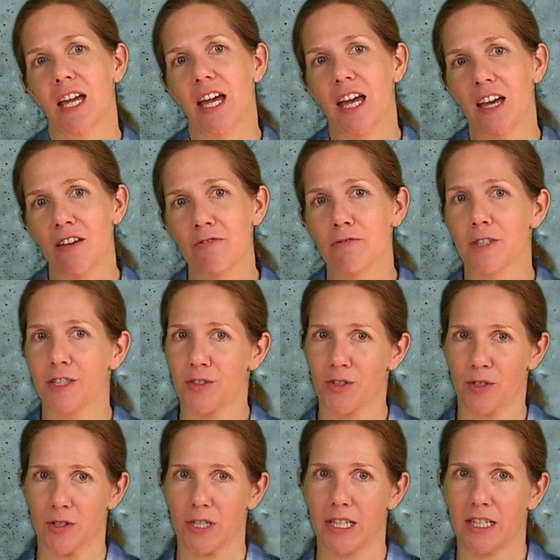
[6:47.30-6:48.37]
Every
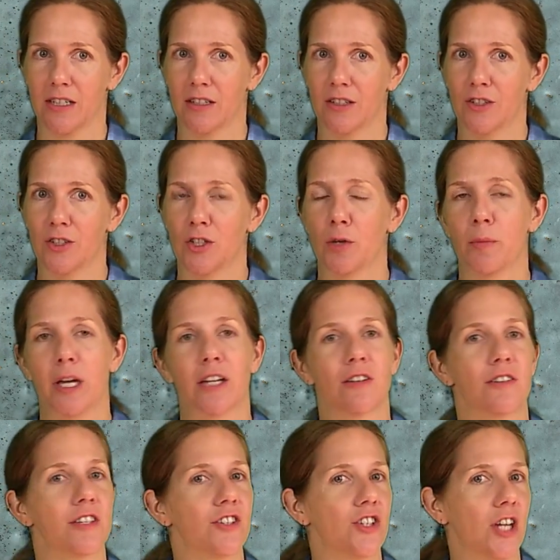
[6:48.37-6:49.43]
story, no matter
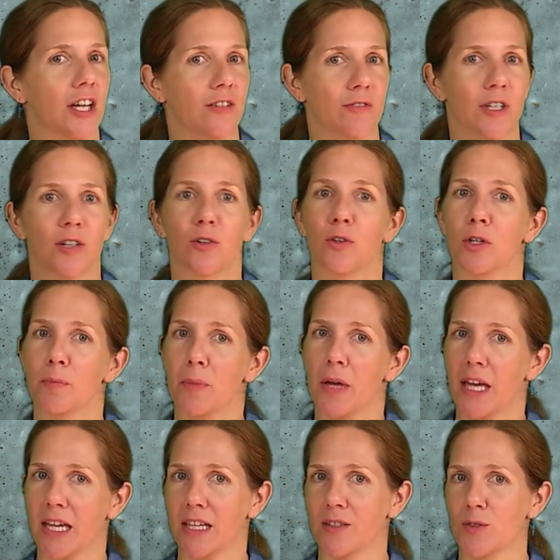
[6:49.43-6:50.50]
the genre or
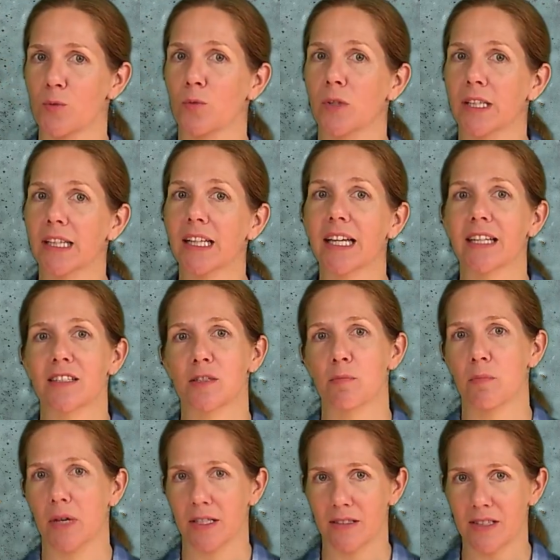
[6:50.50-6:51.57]
pace, will and
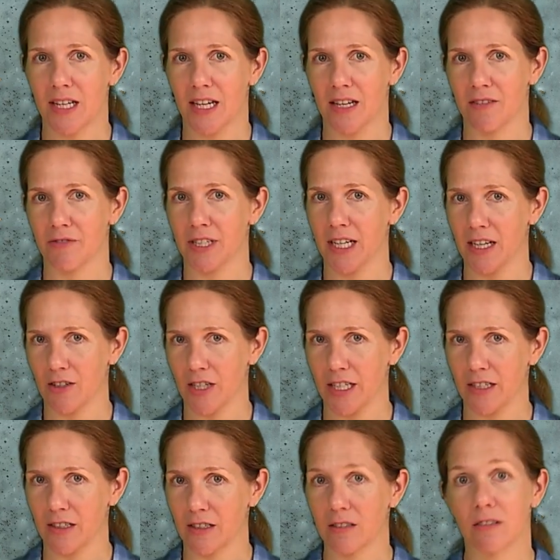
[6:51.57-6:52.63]
must have a
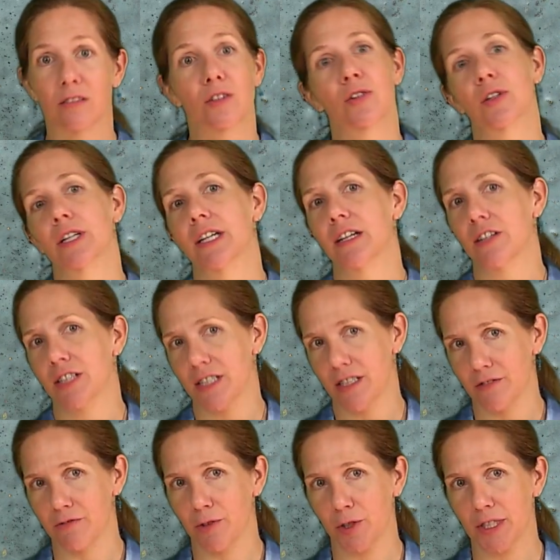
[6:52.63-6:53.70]
narrator or
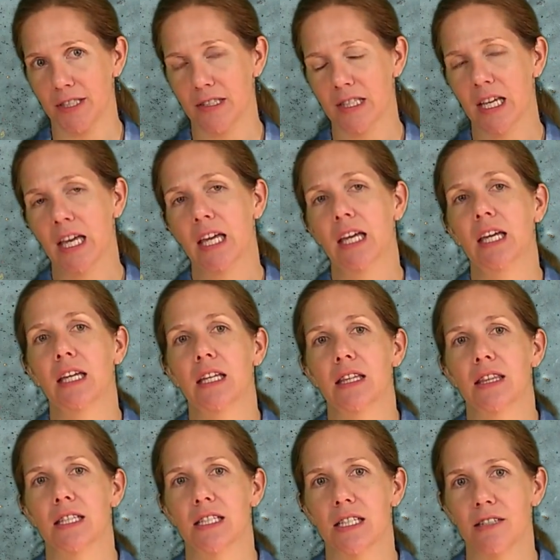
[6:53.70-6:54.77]
narrative voice.
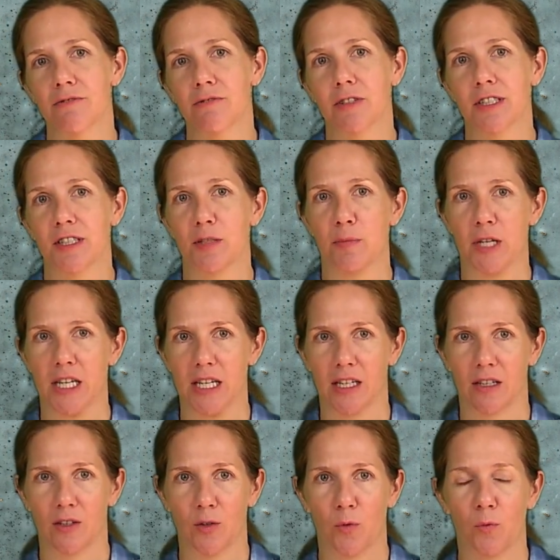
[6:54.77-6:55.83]
The difference
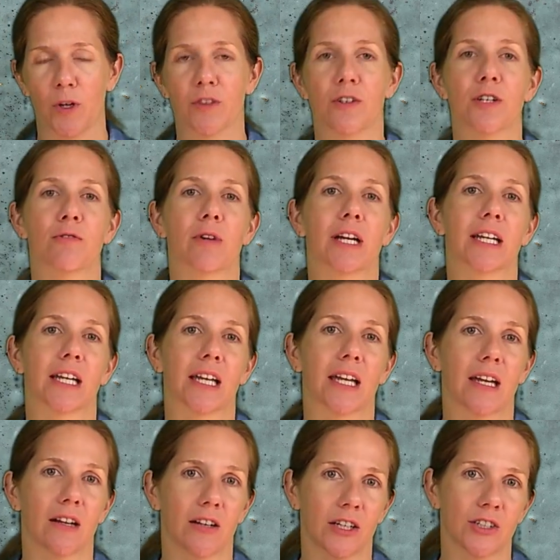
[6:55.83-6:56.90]
being whether you write a
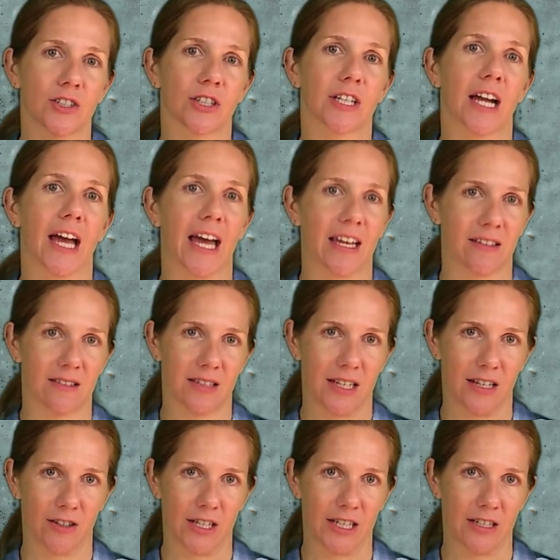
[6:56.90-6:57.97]
character as
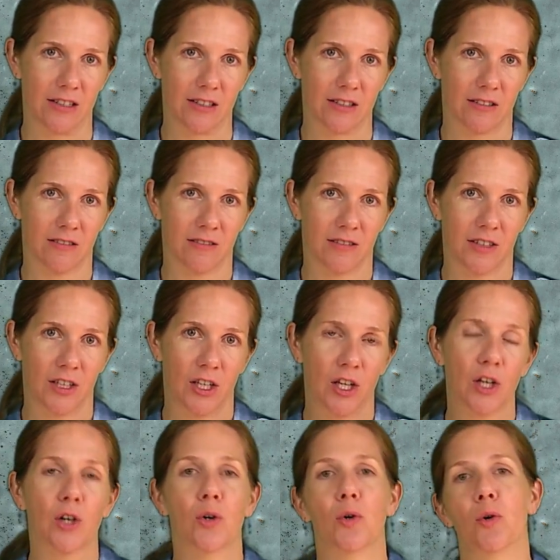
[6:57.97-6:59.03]
narrator
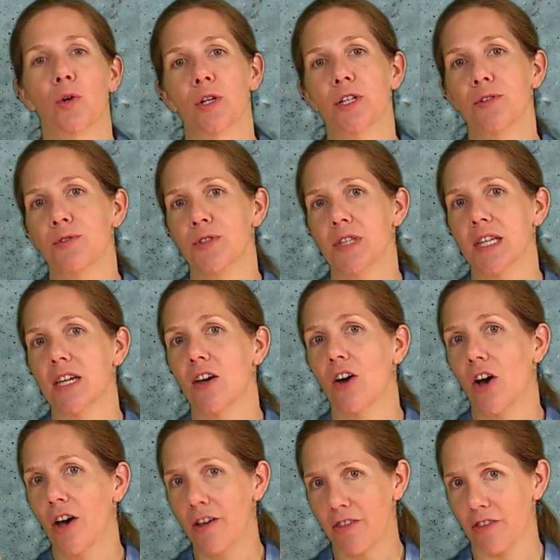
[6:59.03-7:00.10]
or use the
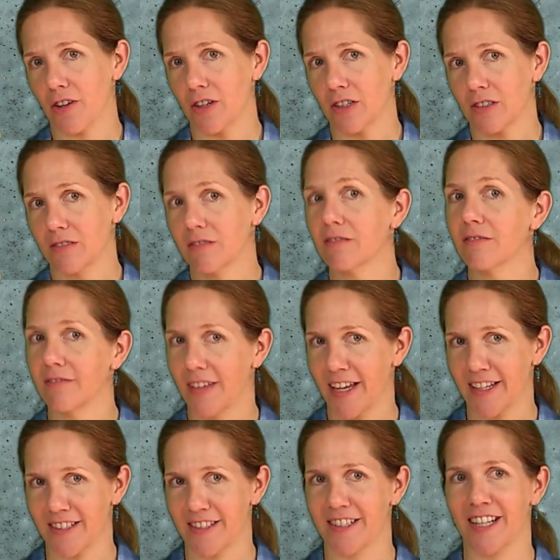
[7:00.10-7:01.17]
author as